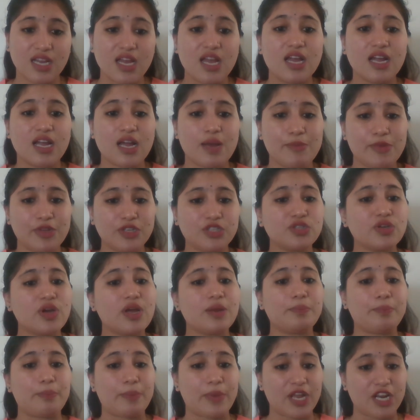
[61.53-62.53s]
Coming to
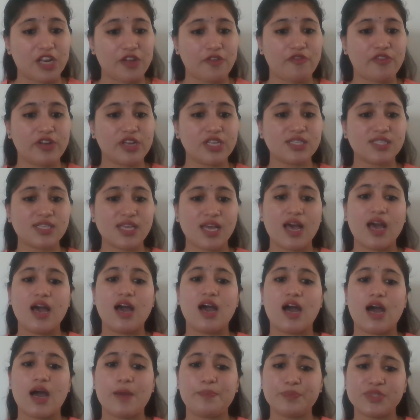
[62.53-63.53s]
on benefits,
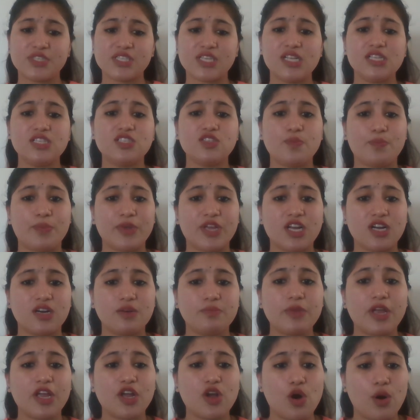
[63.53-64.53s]
upskill to become
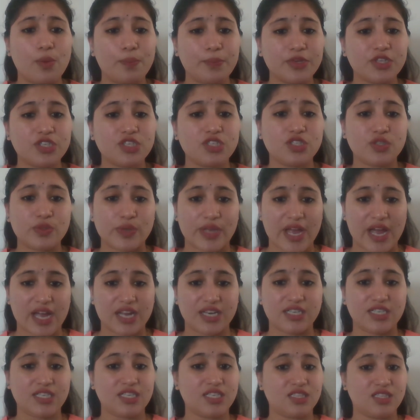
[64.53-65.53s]
a competitive
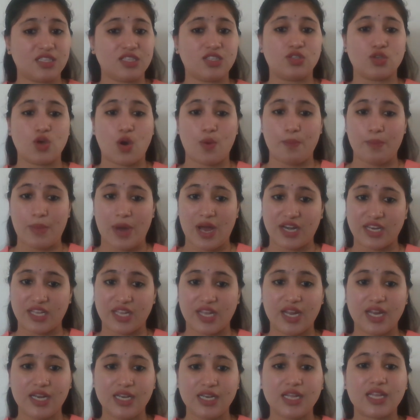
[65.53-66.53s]
candidate in the job
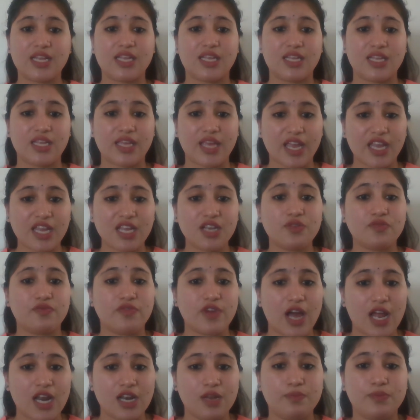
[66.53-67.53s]
market, gain
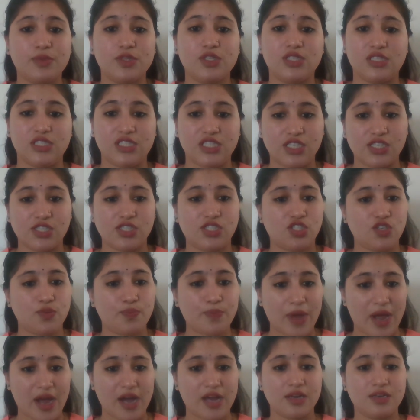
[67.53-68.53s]
valuable leadership
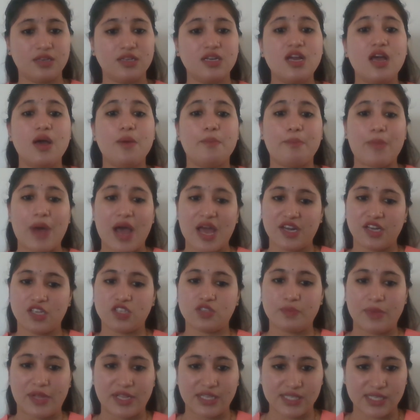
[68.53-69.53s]
and
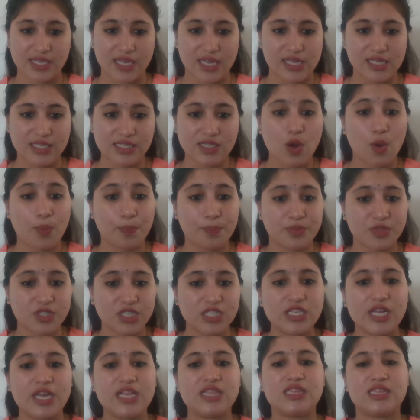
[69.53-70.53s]
management skills,
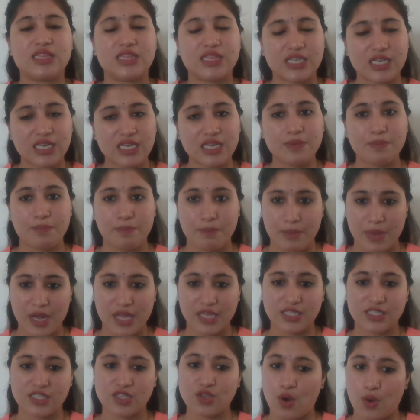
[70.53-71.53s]
obtain a three
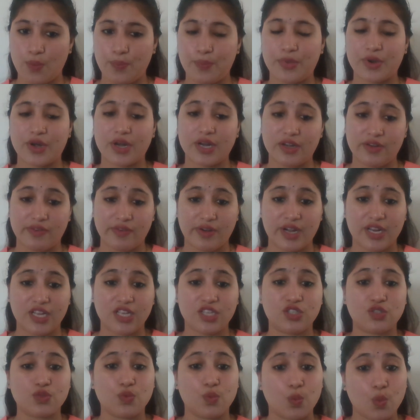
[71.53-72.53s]
month corporate
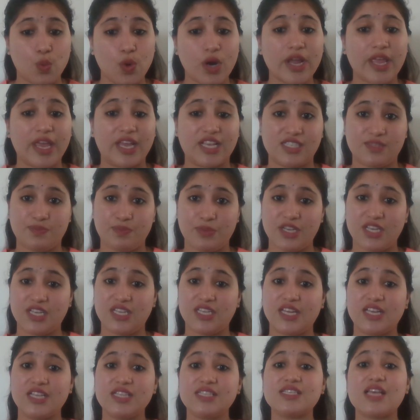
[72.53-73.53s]
ready-to-work
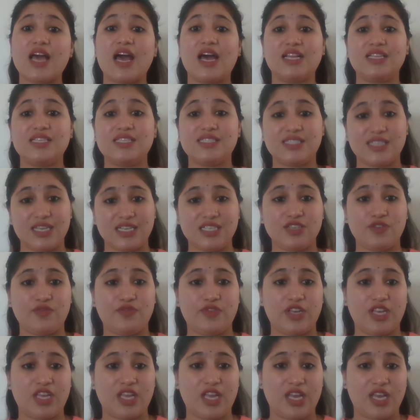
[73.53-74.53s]
experience and
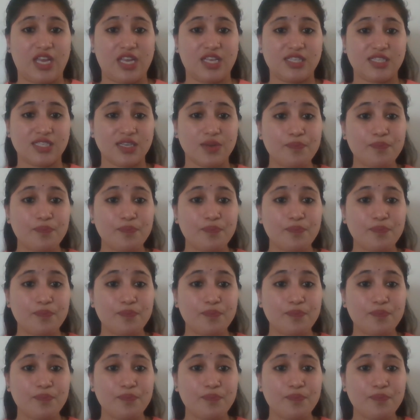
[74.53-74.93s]
certificate,